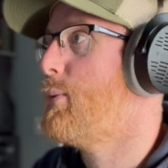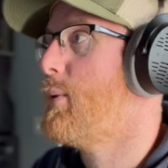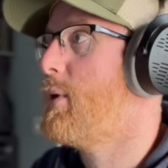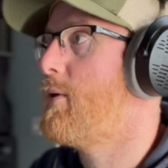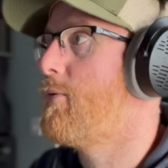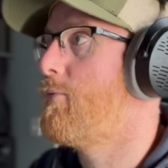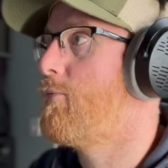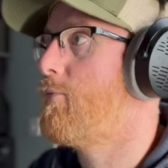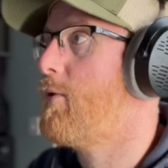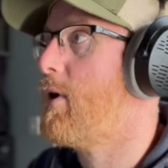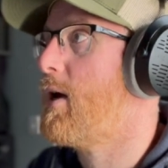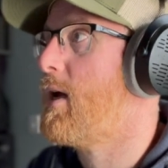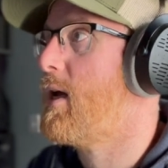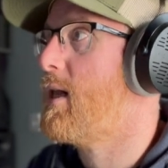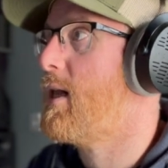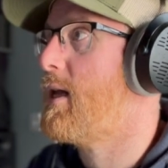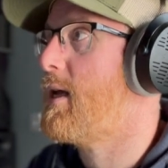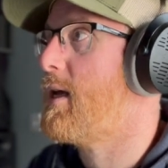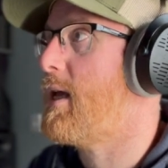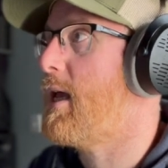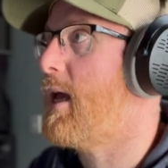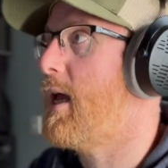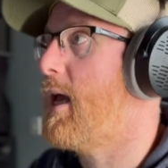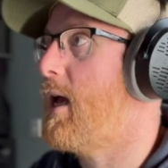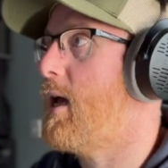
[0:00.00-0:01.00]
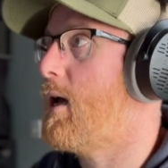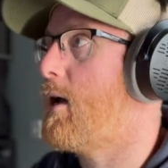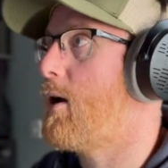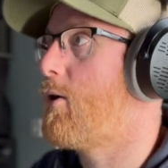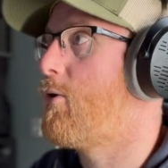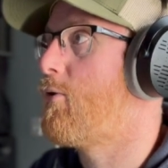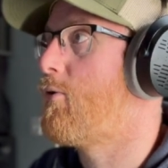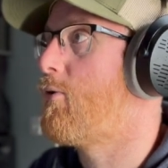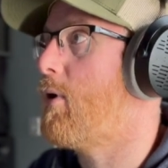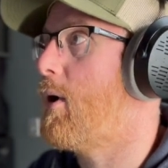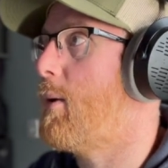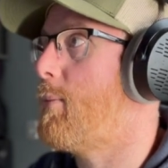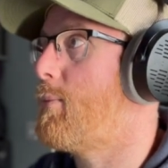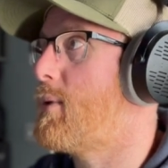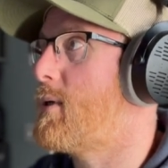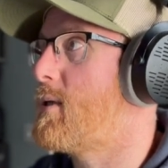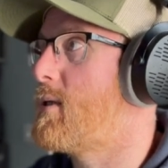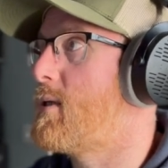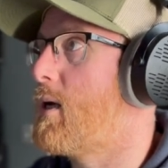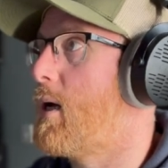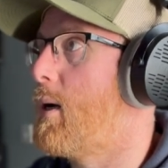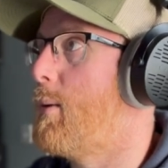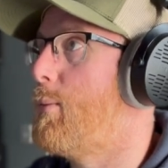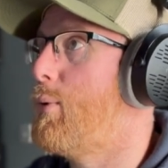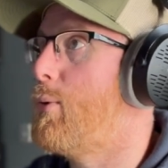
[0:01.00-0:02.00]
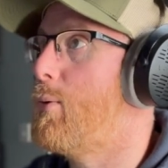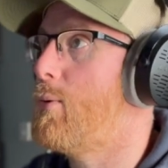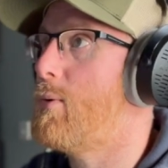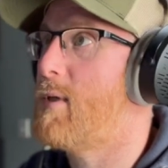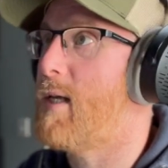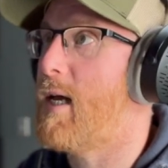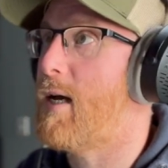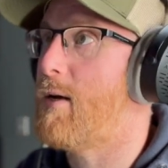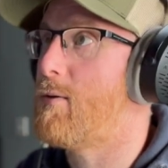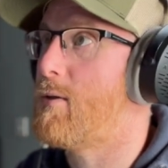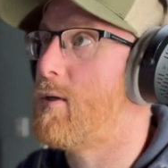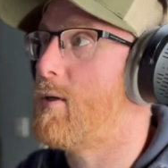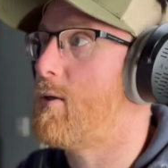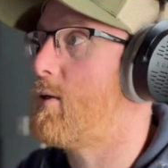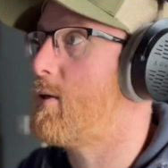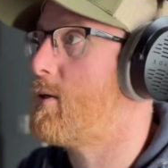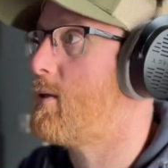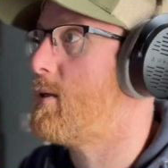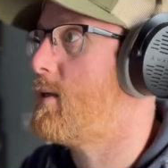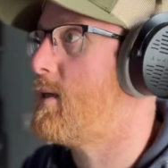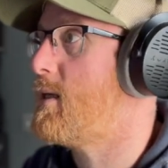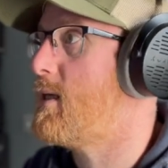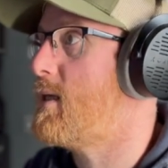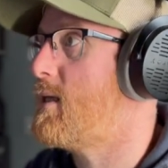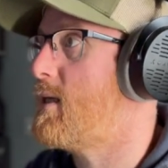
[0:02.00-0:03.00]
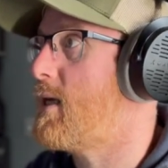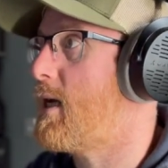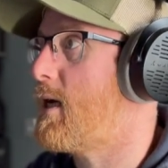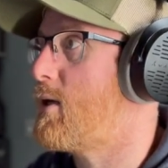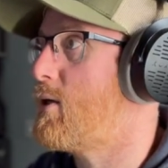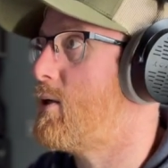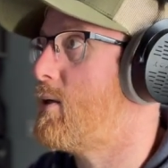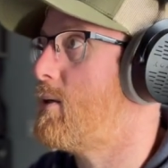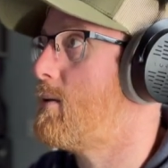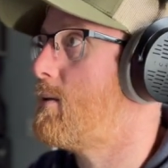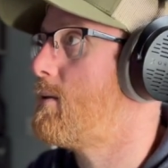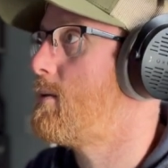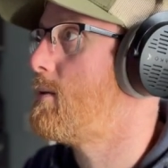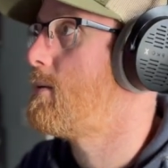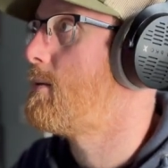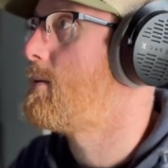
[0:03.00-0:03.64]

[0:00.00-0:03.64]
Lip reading: right click here and crop the sample down to just these sections.